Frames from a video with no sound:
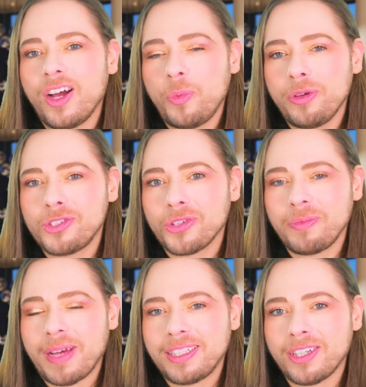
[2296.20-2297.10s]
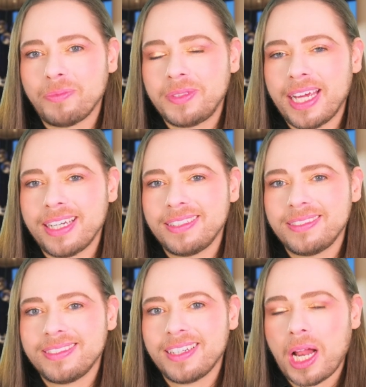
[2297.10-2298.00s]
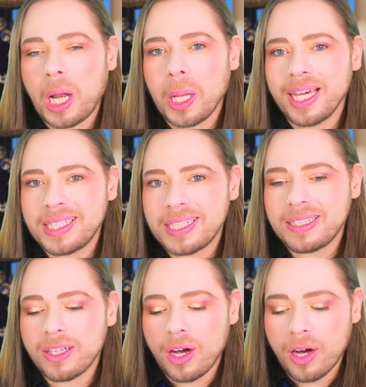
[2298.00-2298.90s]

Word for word: I hope you enjoyed my top ten list